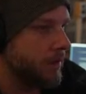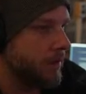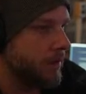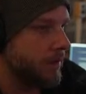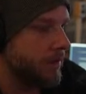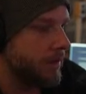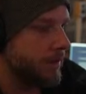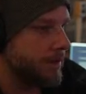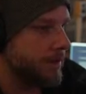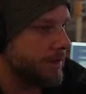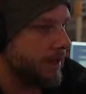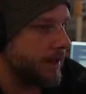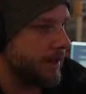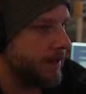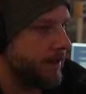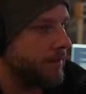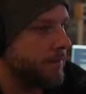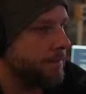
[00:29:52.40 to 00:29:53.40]
this
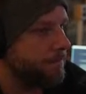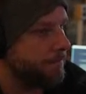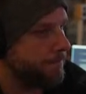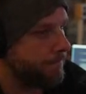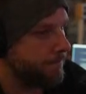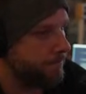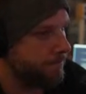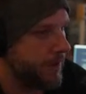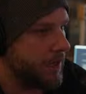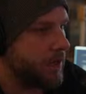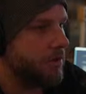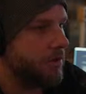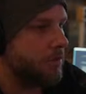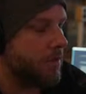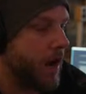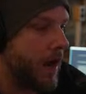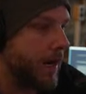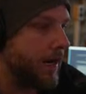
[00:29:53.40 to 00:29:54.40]
like bigger
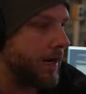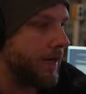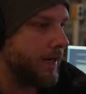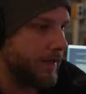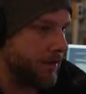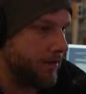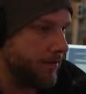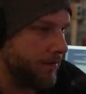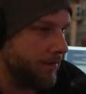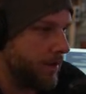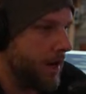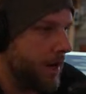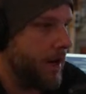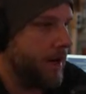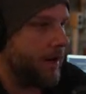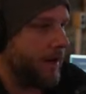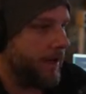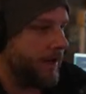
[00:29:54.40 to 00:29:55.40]
rocket that you
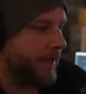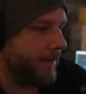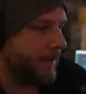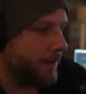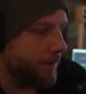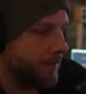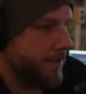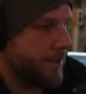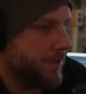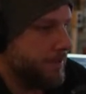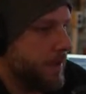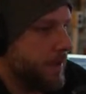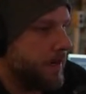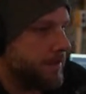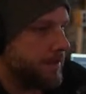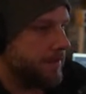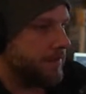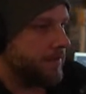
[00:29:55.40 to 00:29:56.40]
kind of like get the
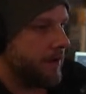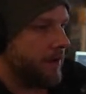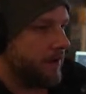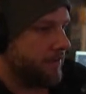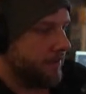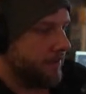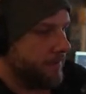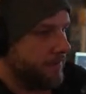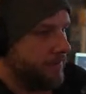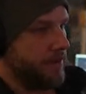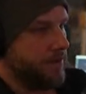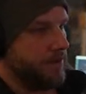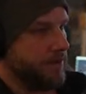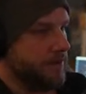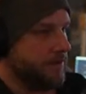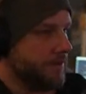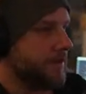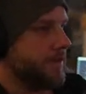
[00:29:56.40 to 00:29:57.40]
perspective of. It
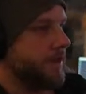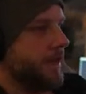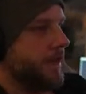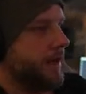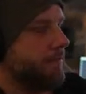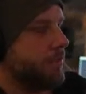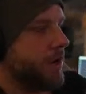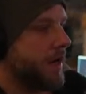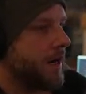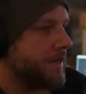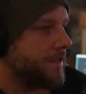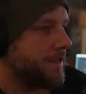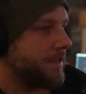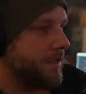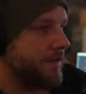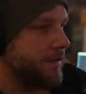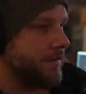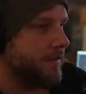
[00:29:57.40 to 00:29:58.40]
feels like
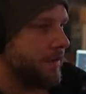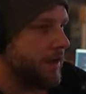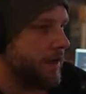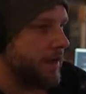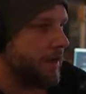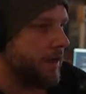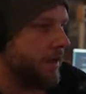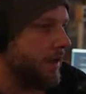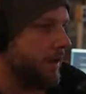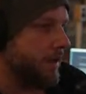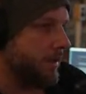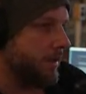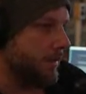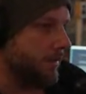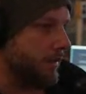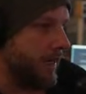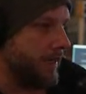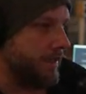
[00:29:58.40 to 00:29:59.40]
impressive. The
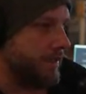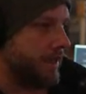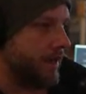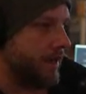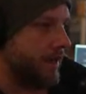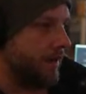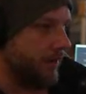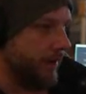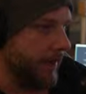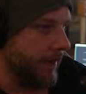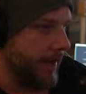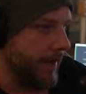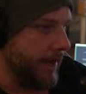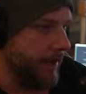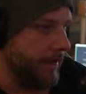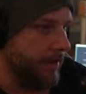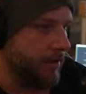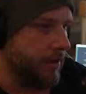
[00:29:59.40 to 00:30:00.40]
lights kind of like
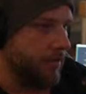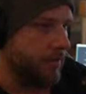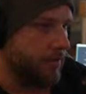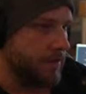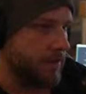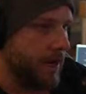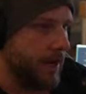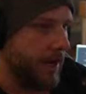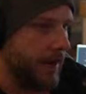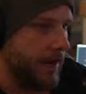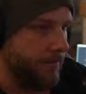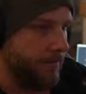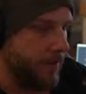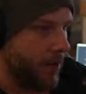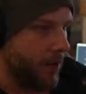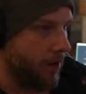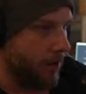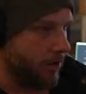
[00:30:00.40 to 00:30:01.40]
hanging over top
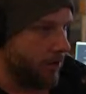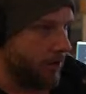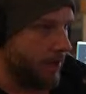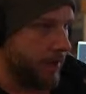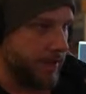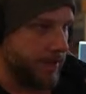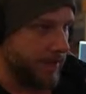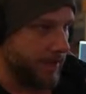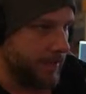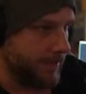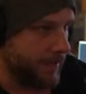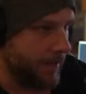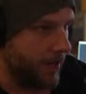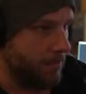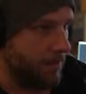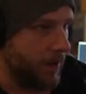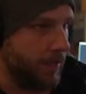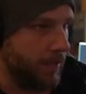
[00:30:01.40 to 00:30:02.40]
are crazy because of
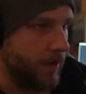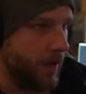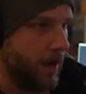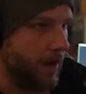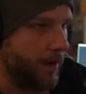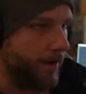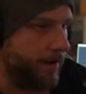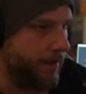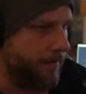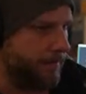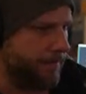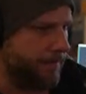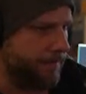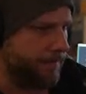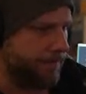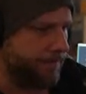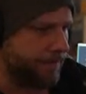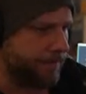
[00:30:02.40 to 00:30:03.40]
how big they are.
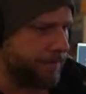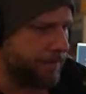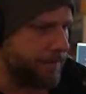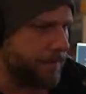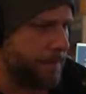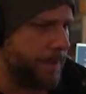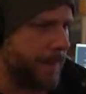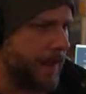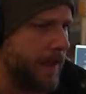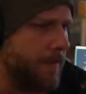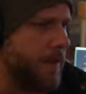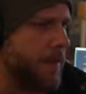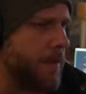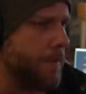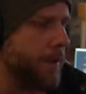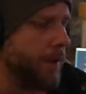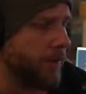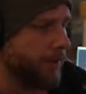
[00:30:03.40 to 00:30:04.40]
And then
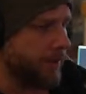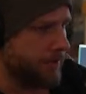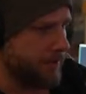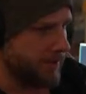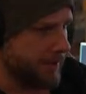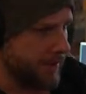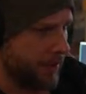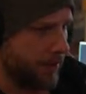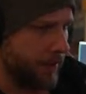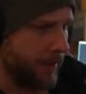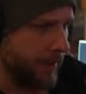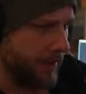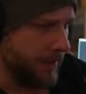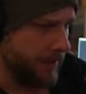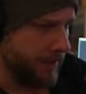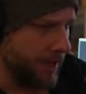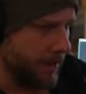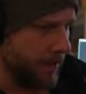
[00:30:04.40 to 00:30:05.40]
the building was like, okay, this kind of